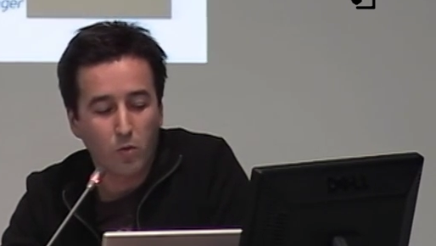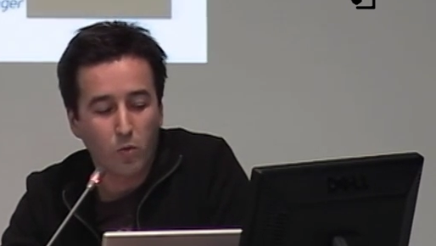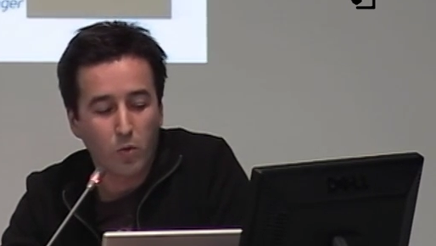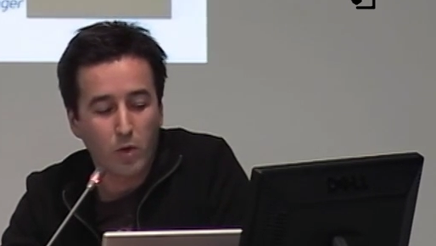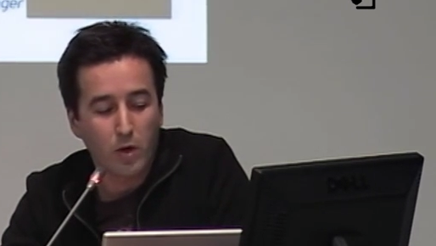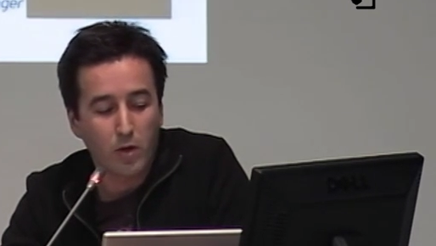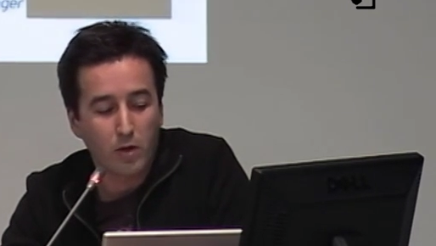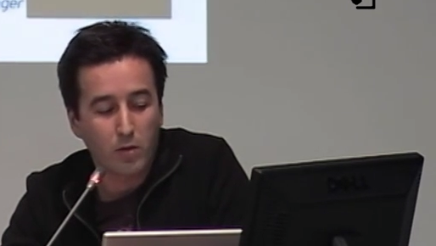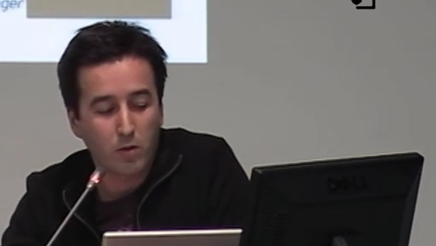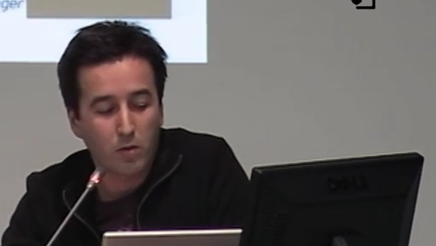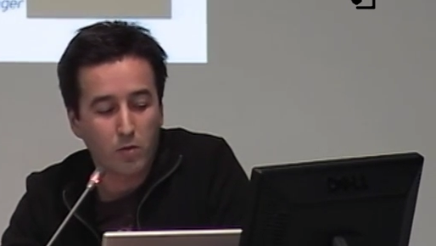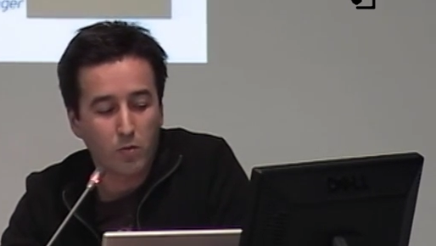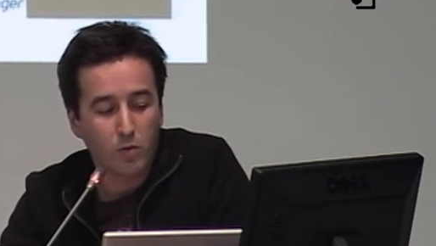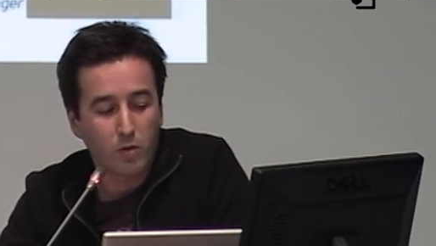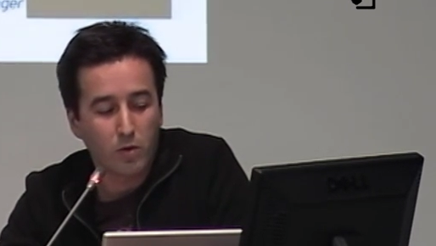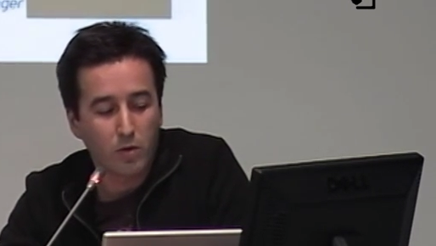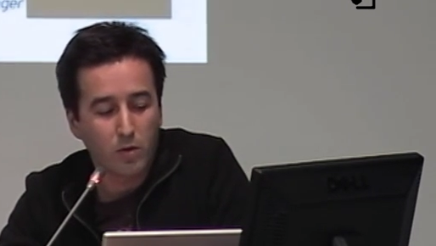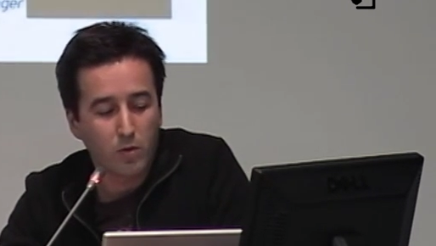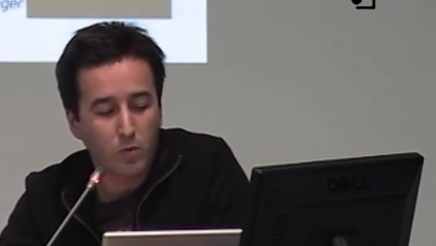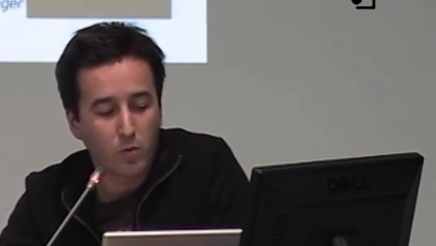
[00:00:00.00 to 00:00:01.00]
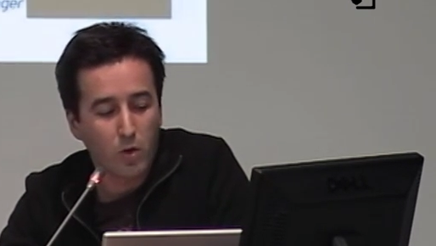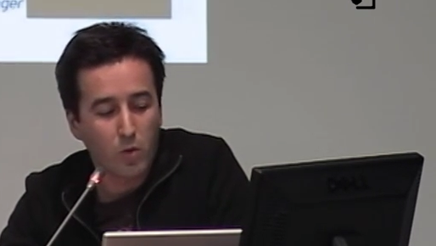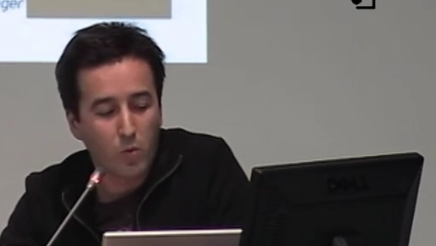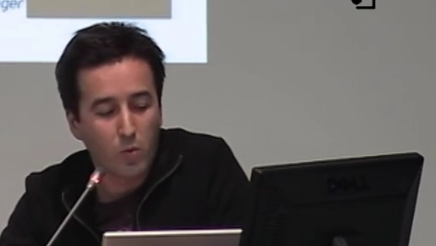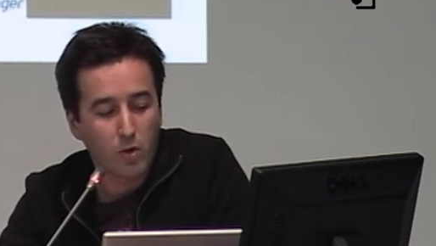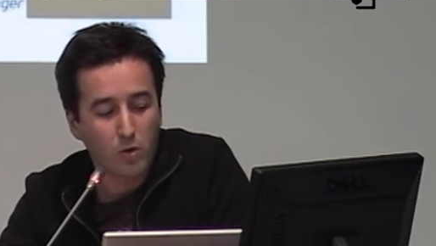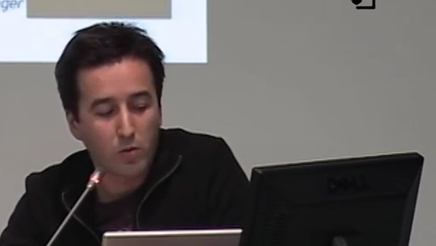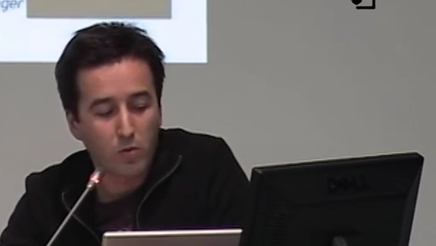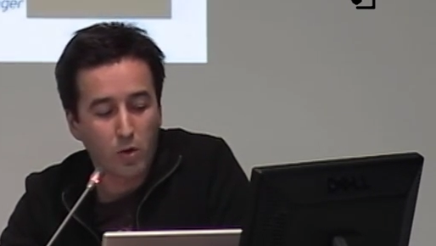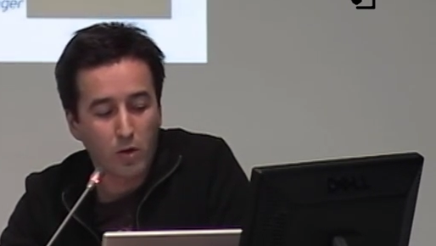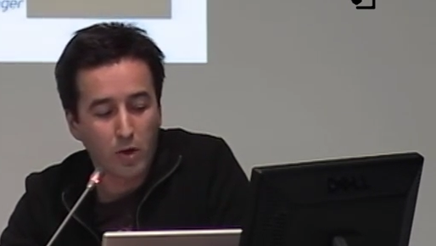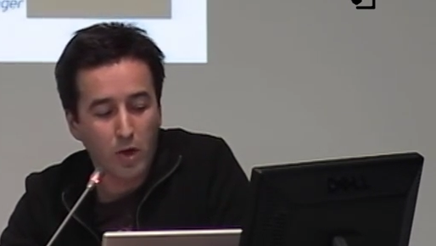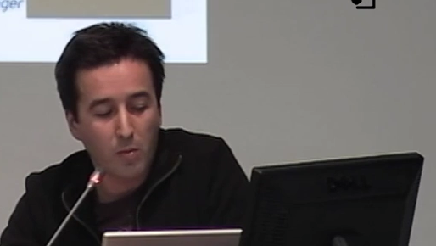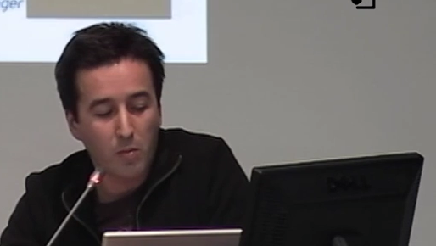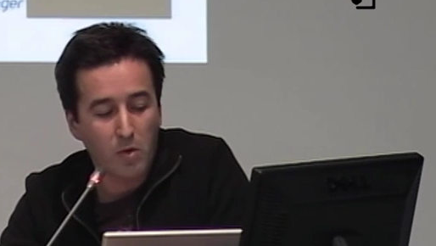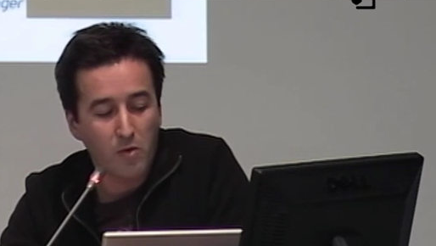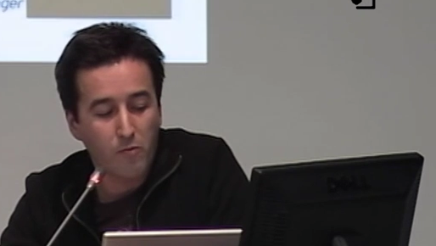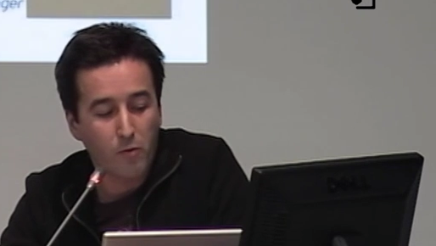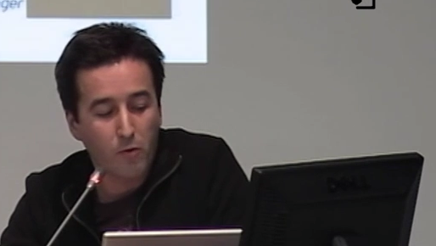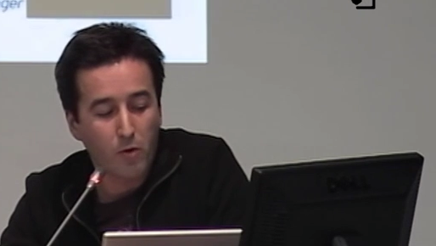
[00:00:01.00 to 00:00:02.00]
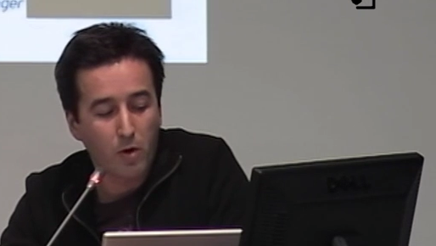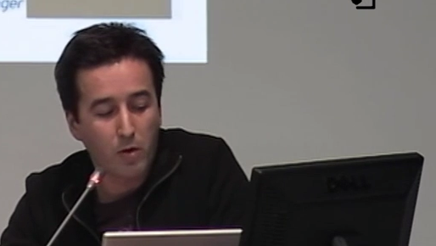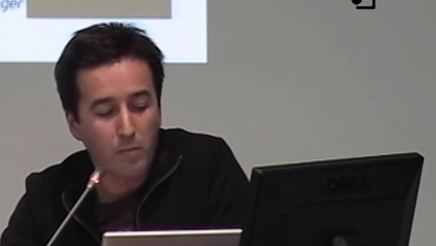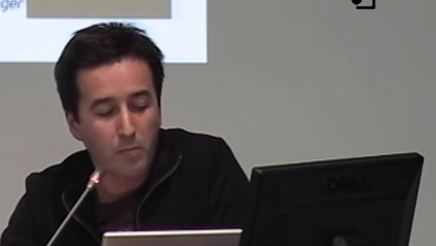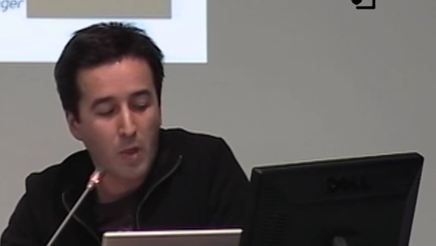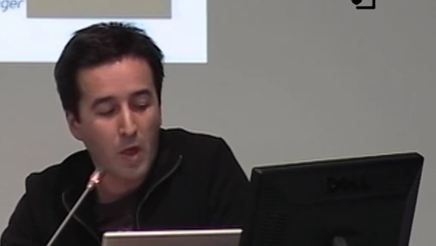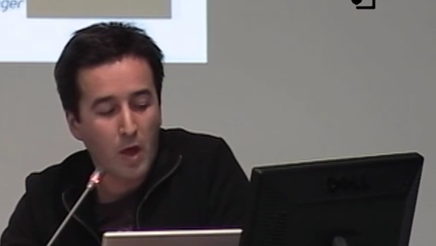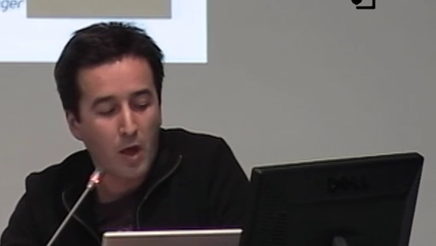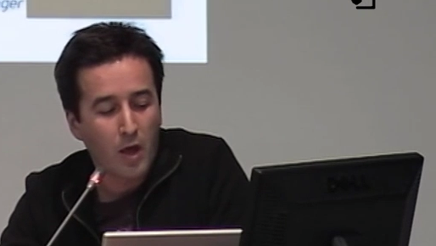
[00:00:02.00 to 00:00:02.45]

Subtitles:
we were talking before.